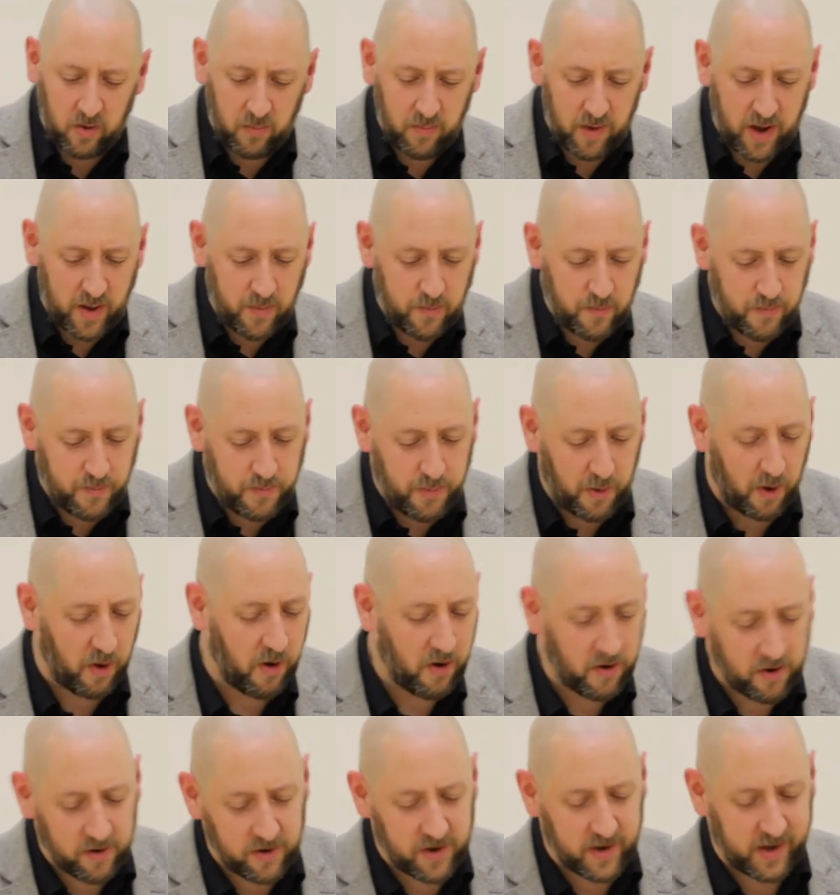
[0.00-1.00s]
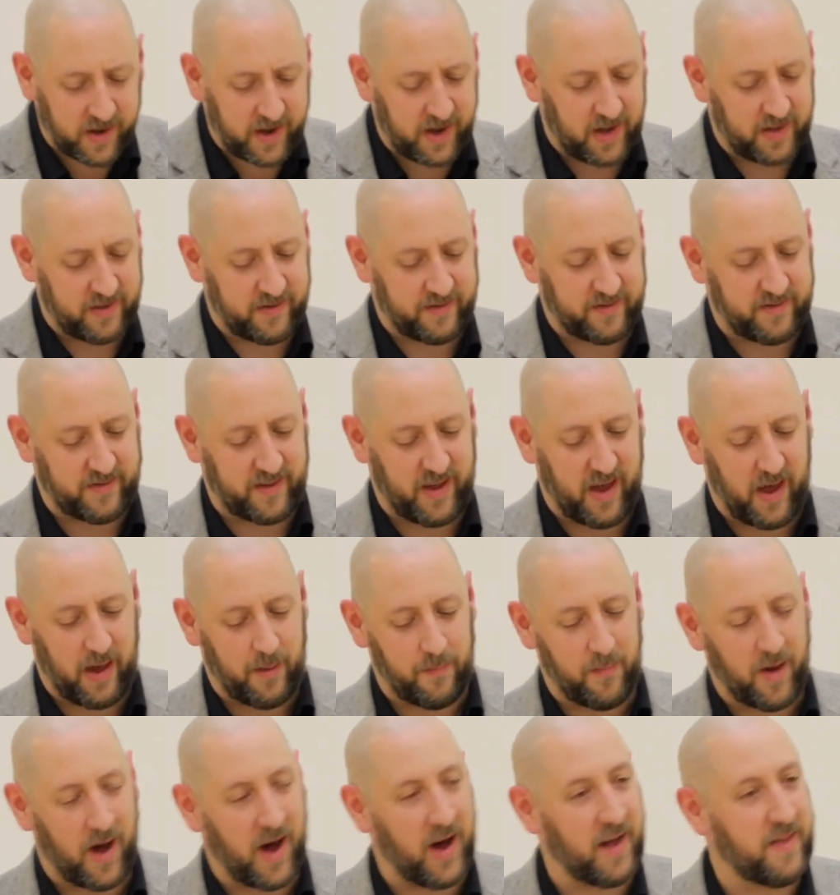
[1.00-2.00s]
may burn against
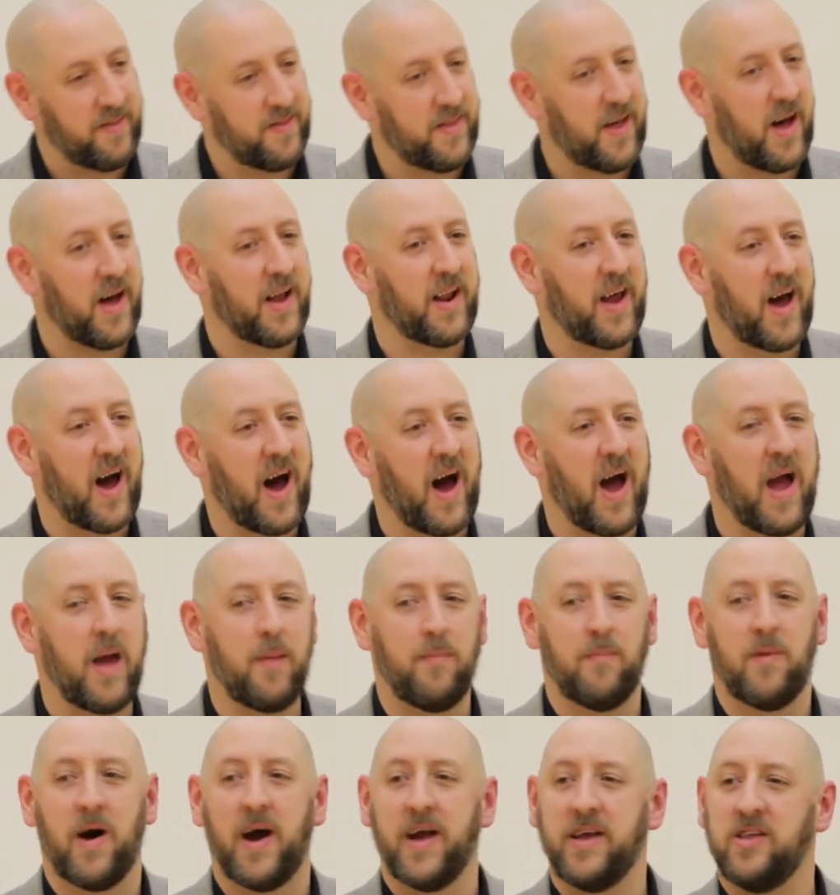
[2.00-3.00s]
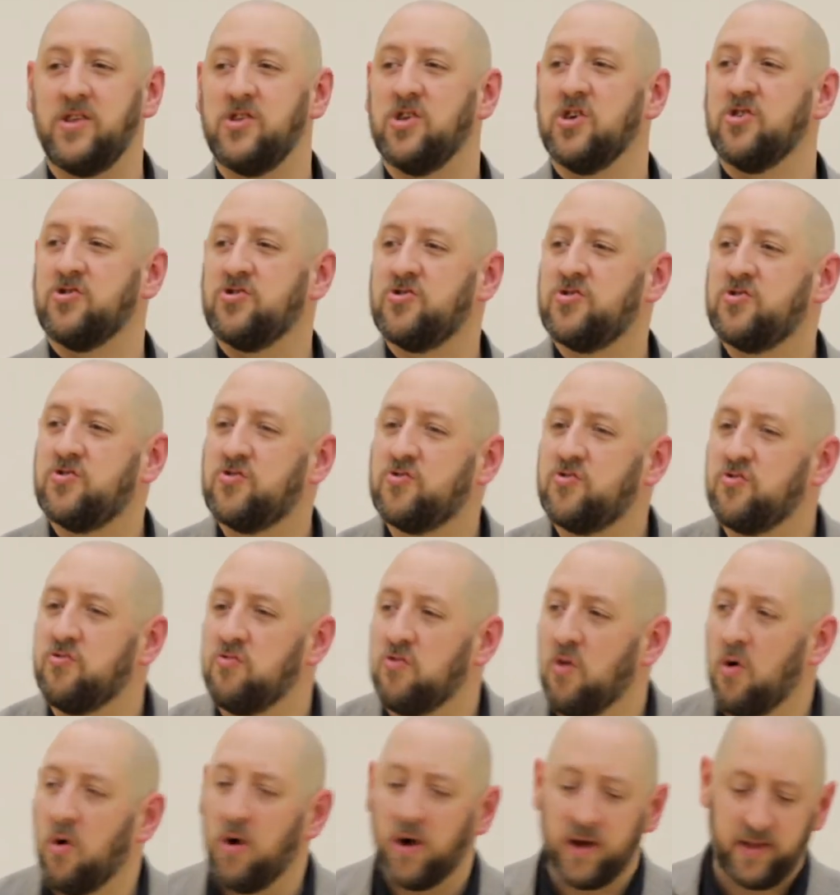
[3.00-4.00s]
them and that I might
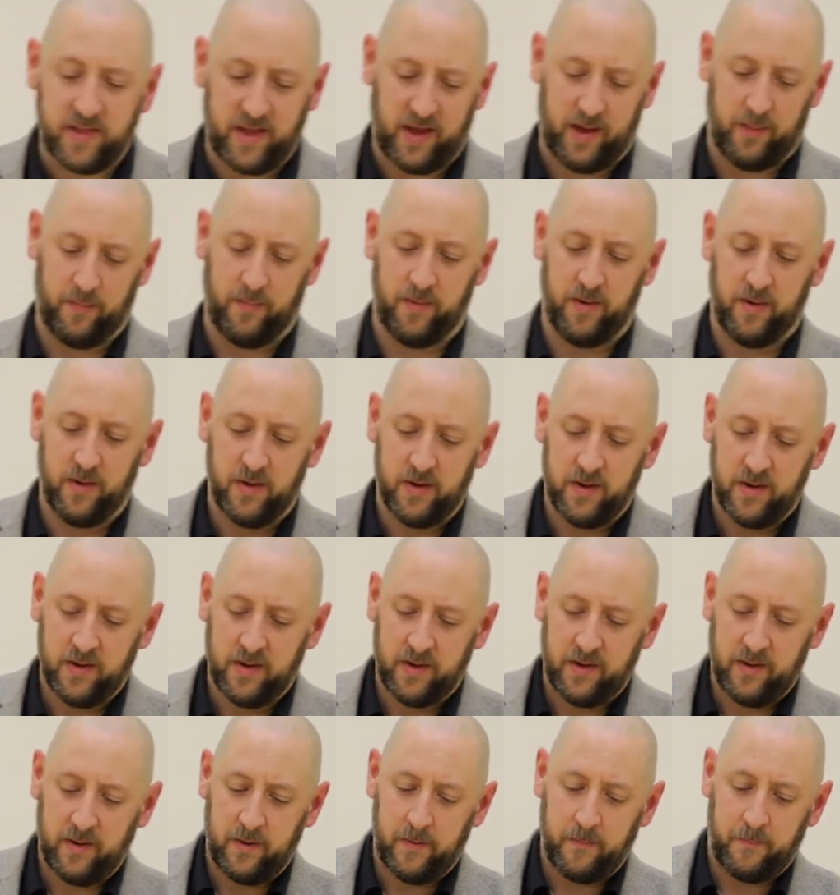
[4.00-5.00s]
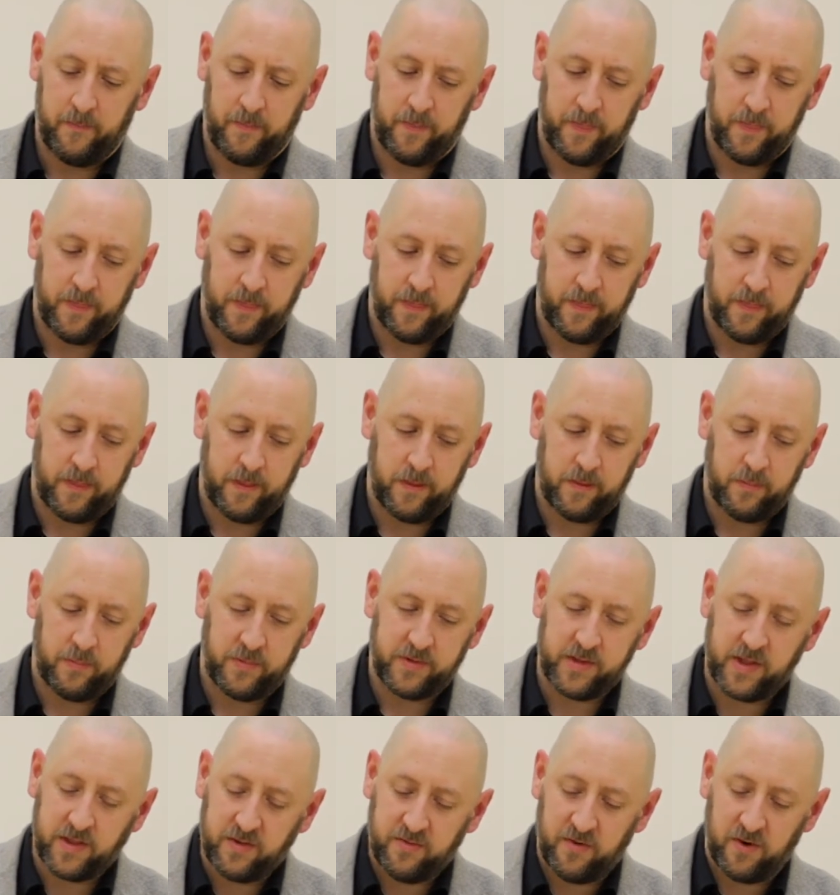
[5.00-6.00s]
destroy them."
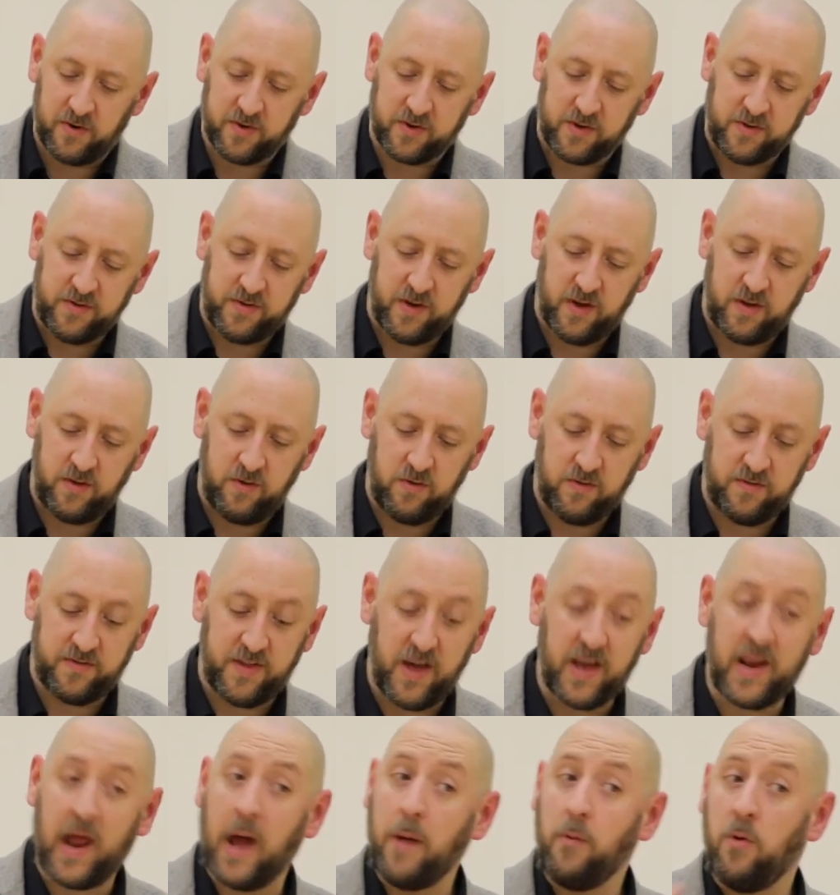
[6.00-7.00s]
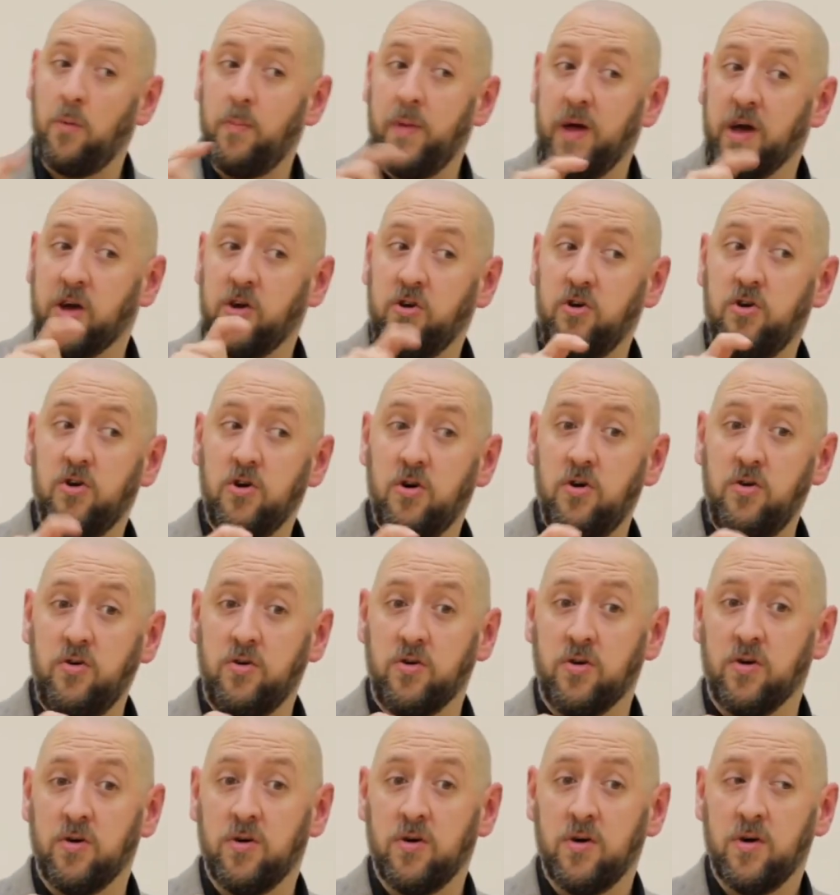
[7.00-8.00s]
But then the verse continues, "Then I will make
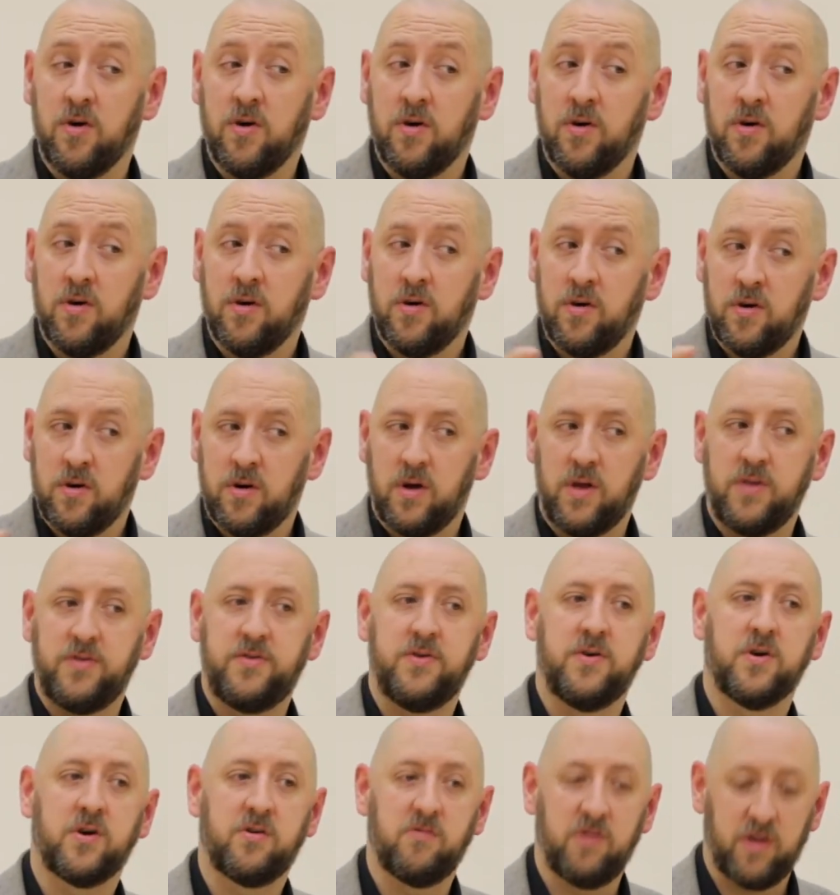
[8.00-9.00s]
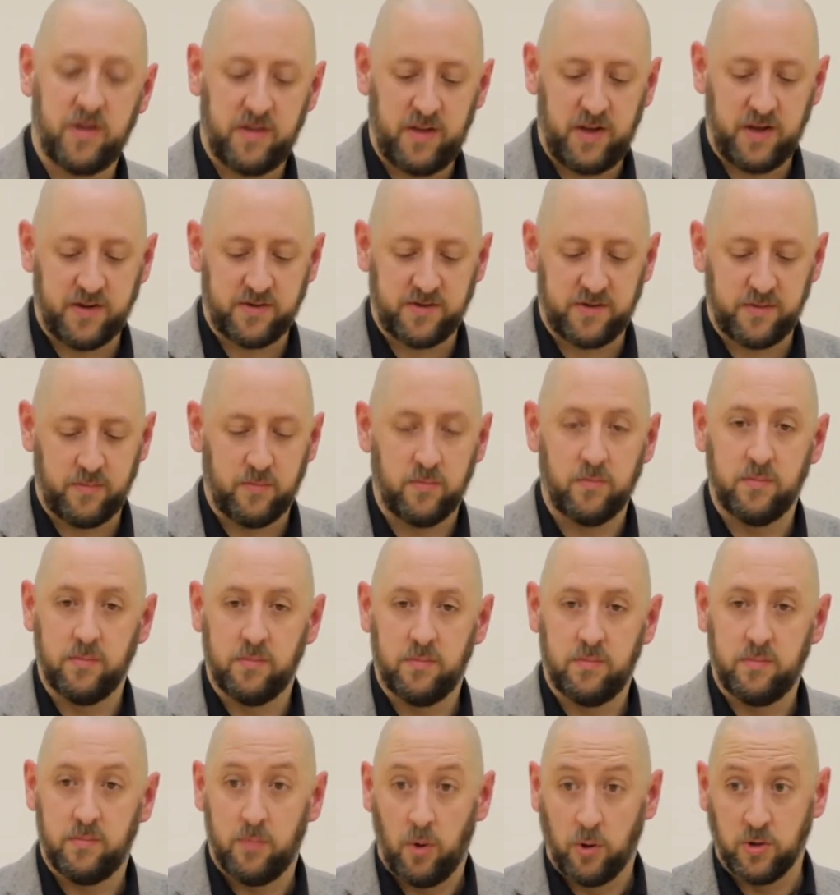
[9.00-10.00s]
you into a great nation,
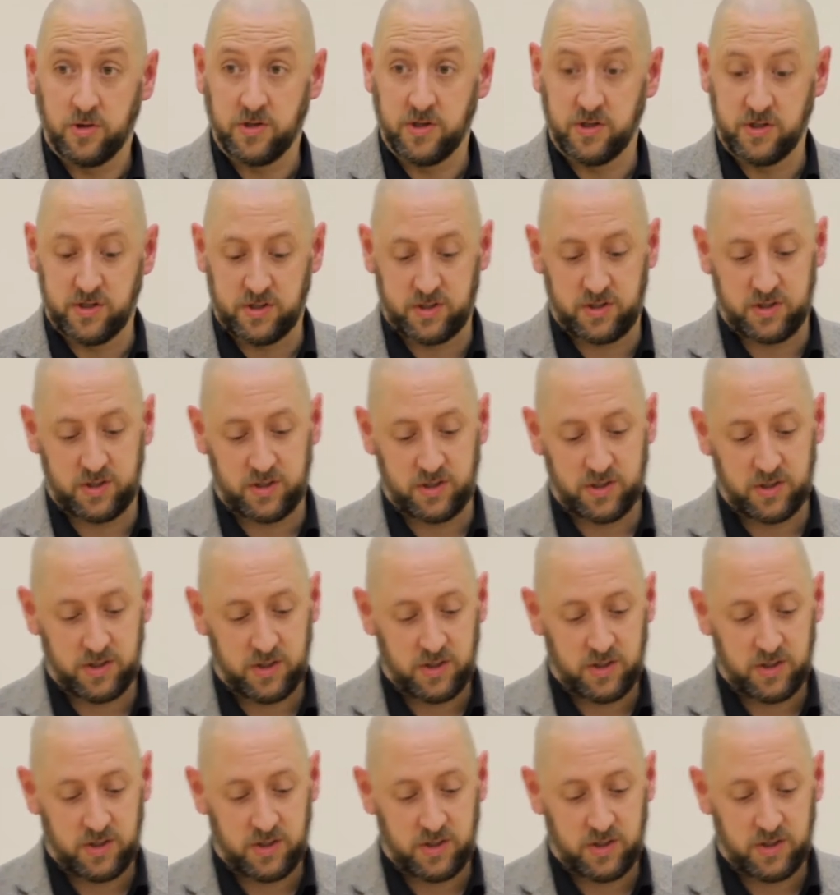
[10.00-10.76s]
Moses."